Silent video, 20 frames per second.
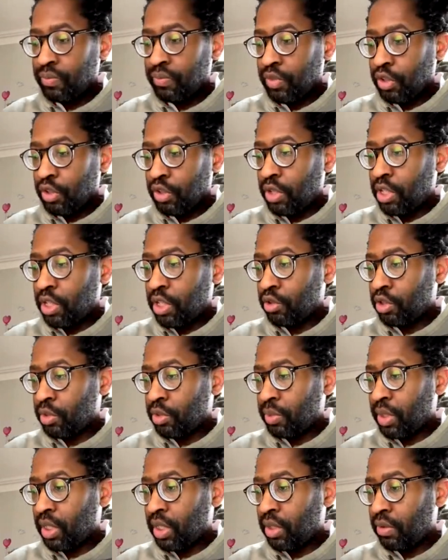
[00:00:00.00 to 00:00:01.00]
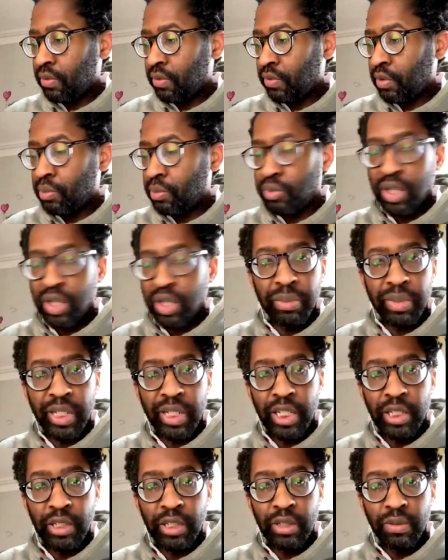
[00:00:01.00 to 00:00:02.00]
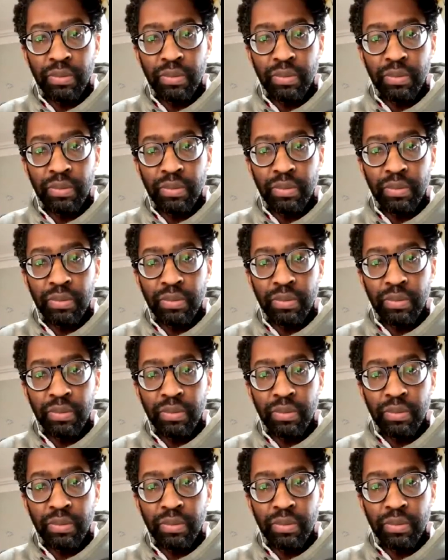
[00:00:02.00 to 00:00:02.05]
craniotomy for brain bleed